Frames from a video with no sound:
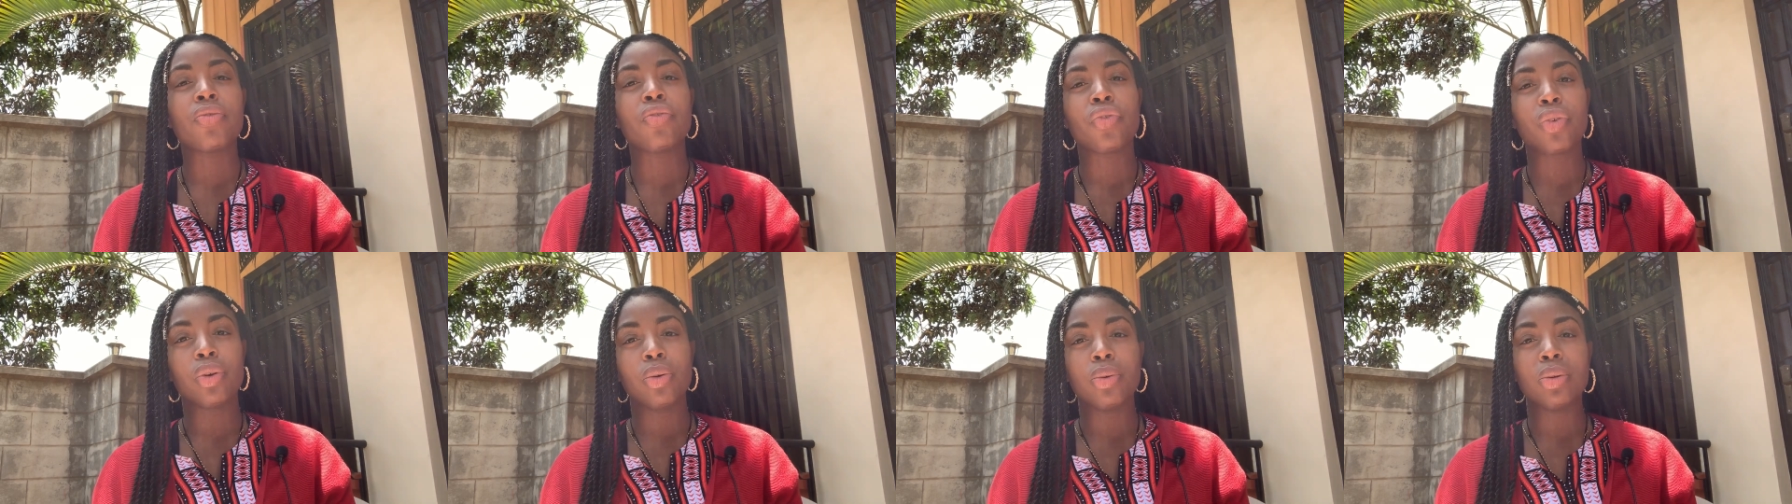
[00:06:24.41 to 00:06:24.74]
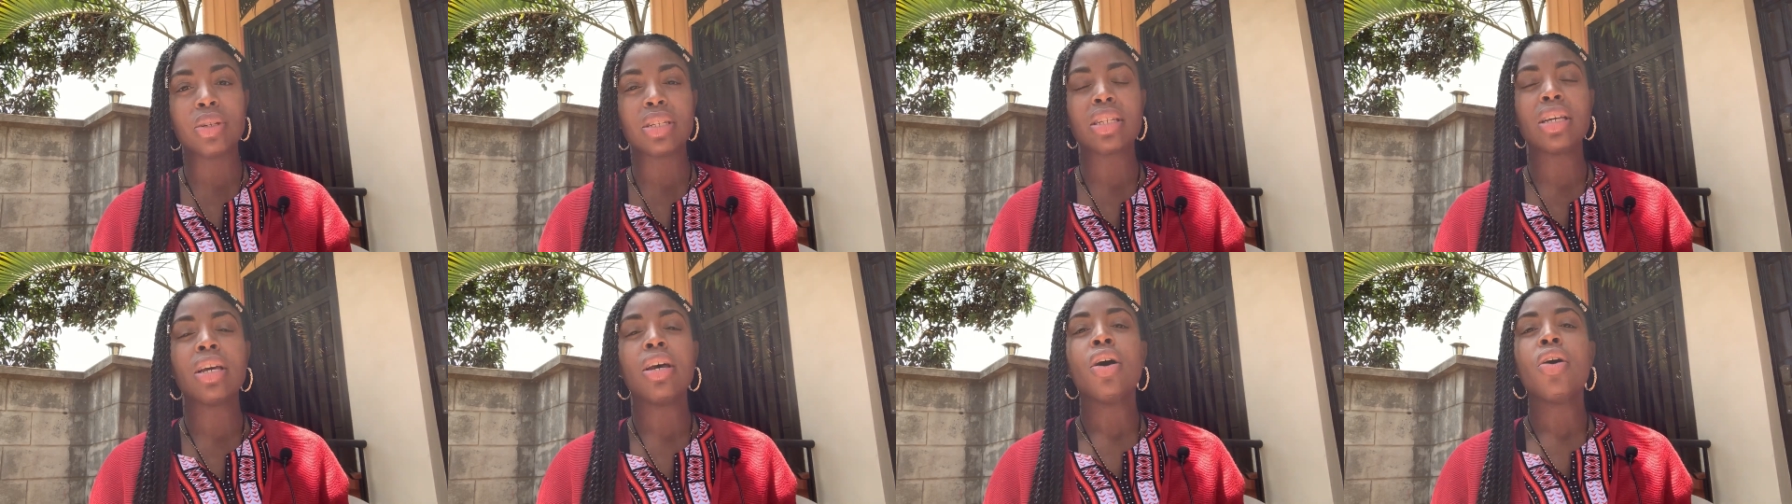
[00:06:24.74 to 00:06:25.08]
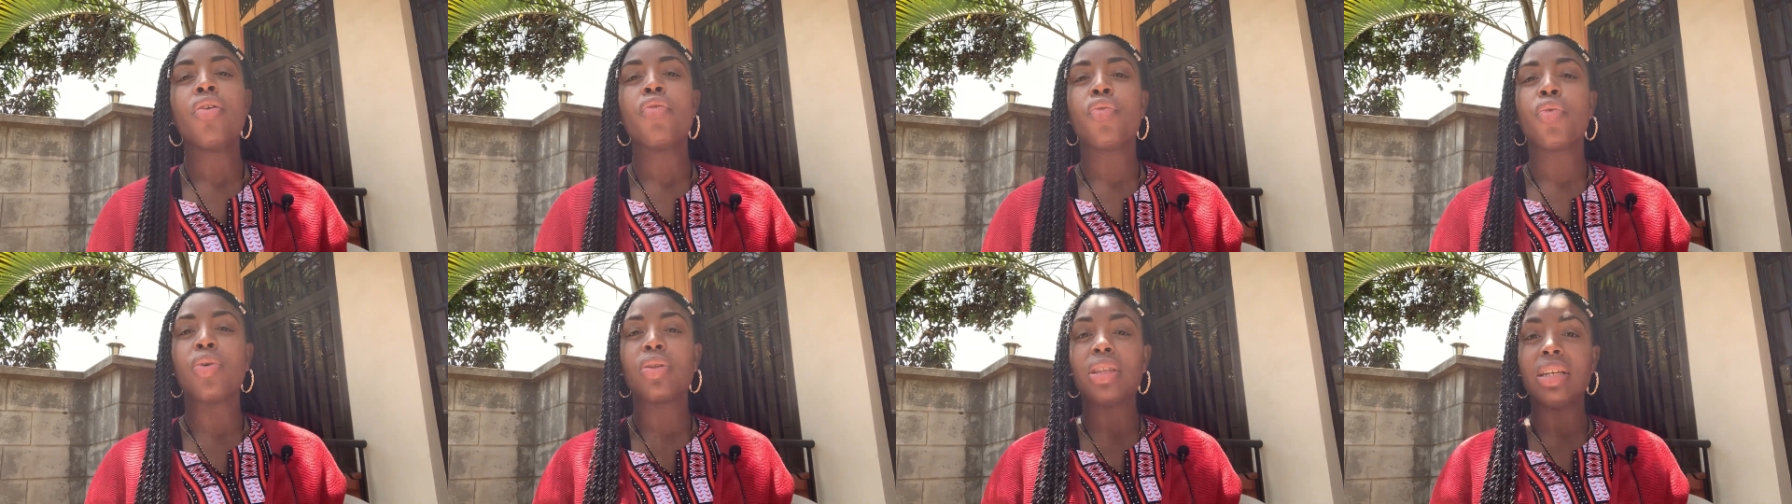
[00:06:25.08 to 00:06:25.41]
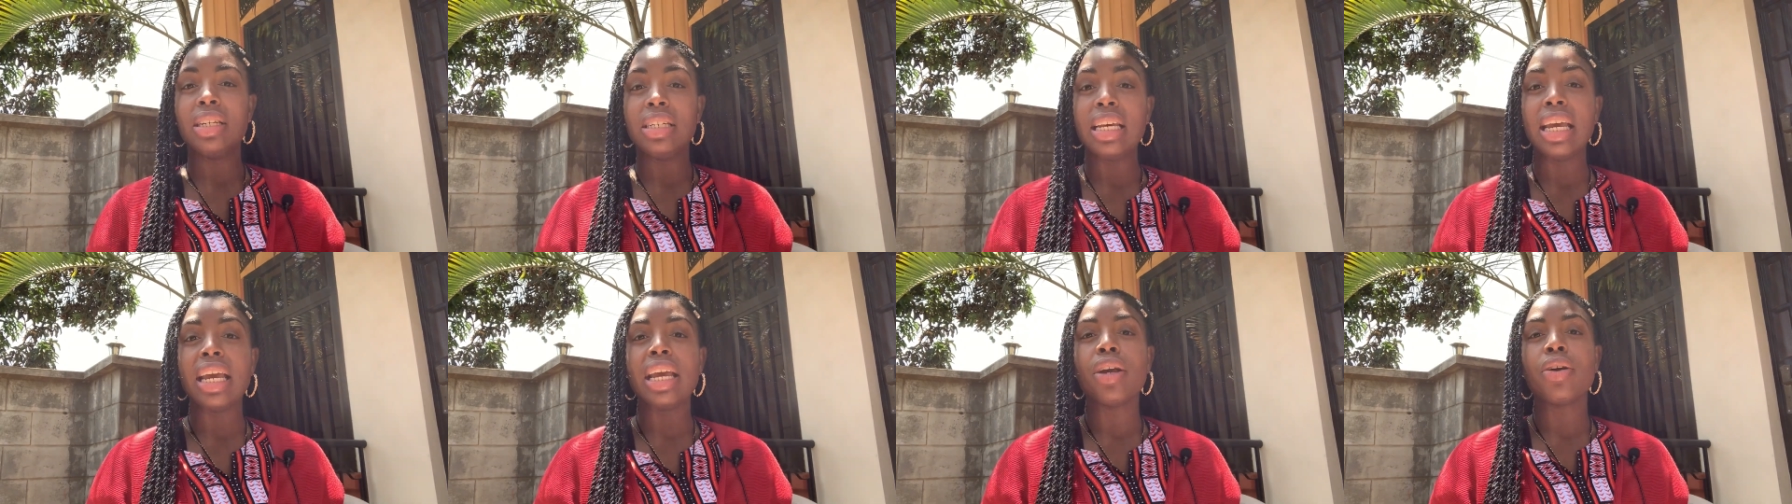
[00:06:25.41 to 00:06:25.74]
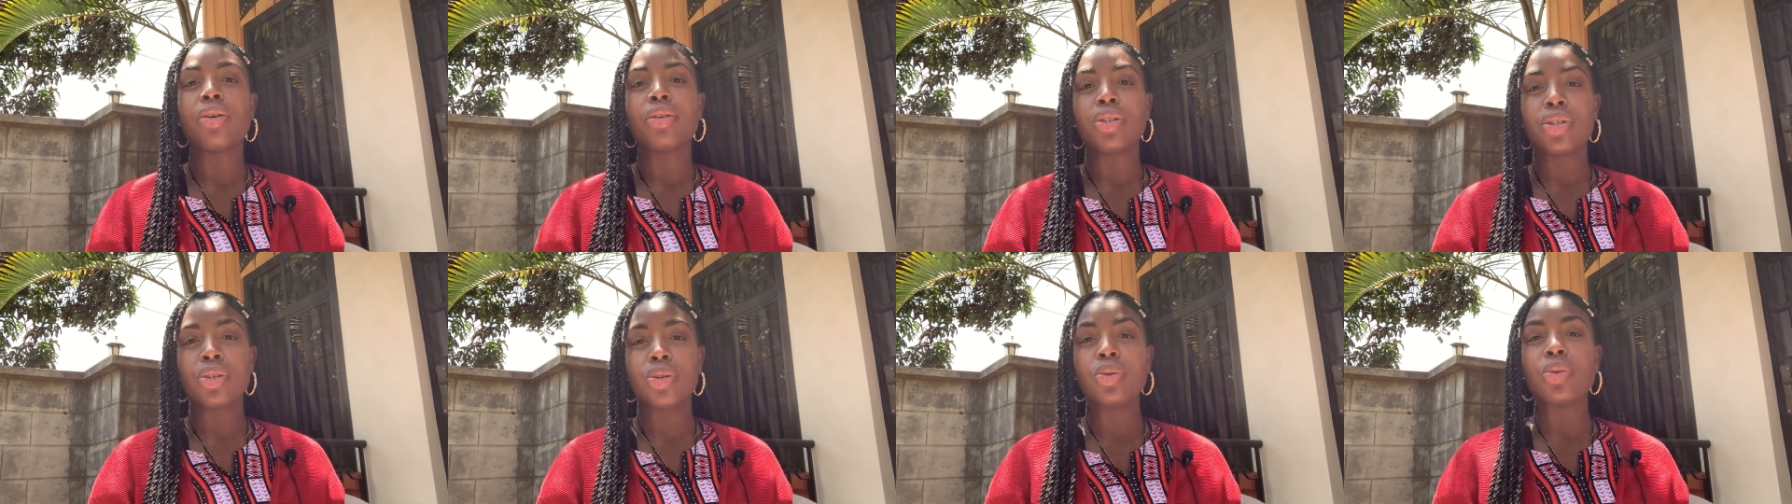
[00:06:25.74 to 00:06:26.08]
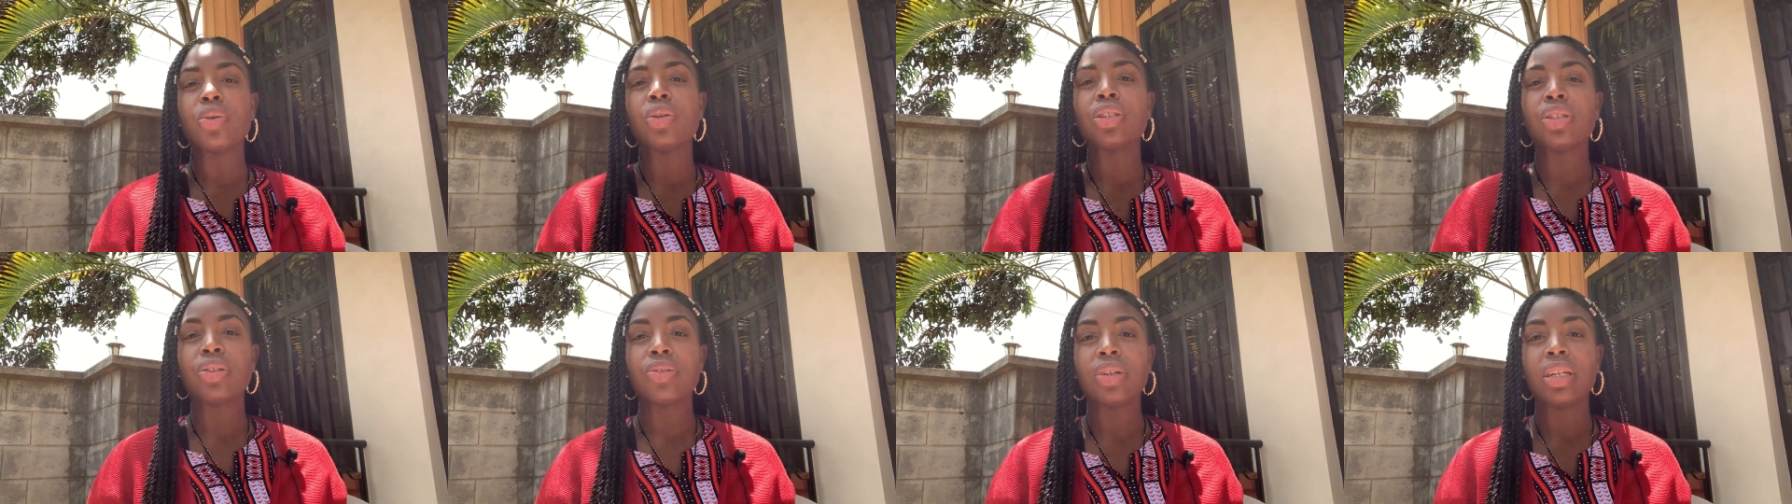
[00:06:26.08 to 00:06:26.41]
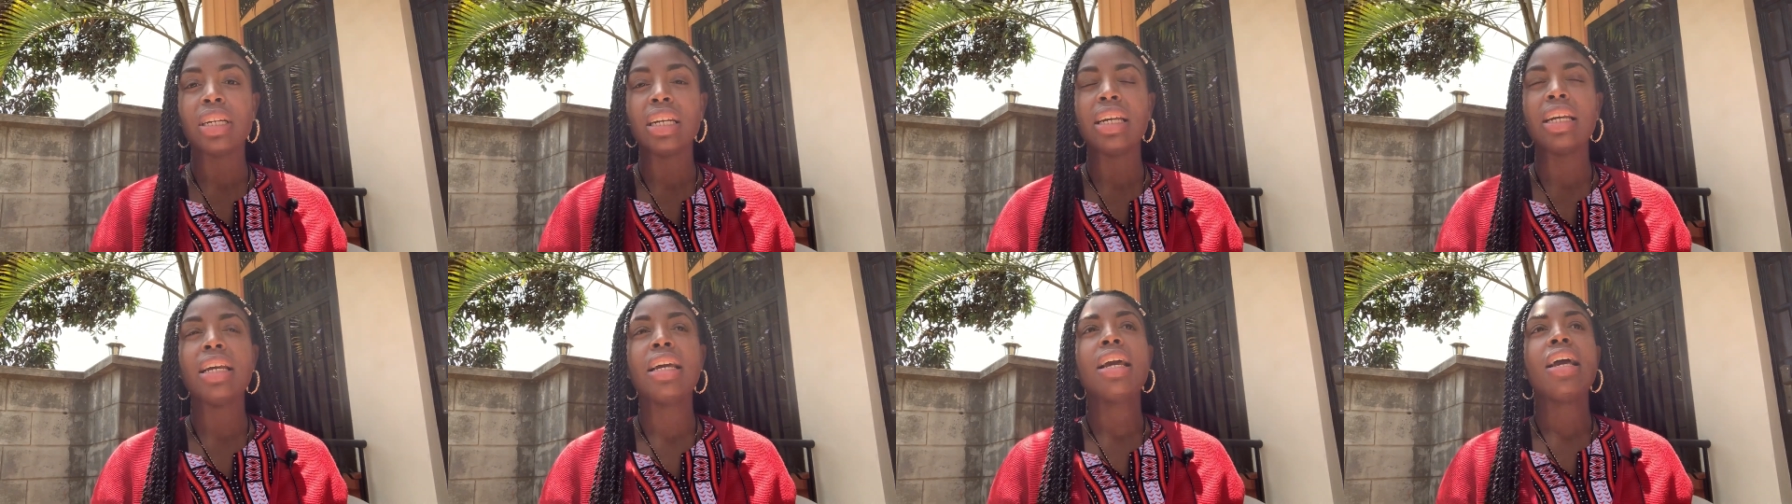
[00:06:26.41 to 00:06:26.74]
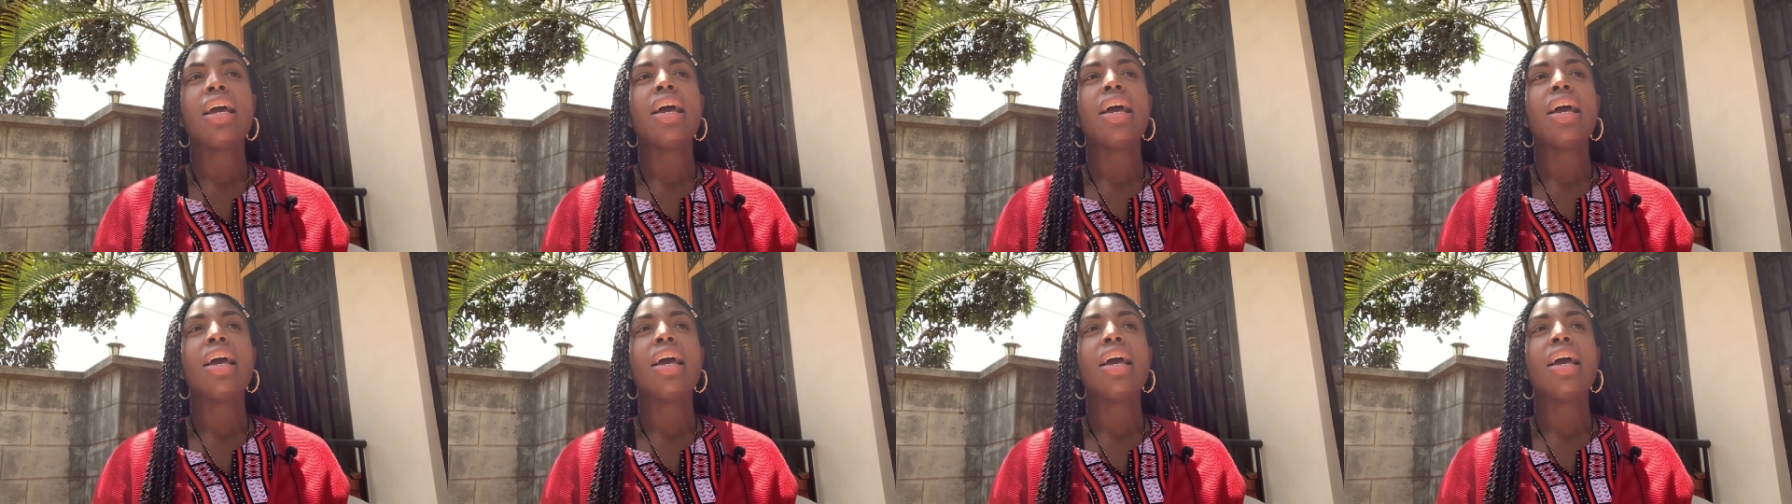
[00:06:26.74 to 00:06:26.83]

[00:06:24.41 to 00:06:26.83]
fruits for the day or two or three.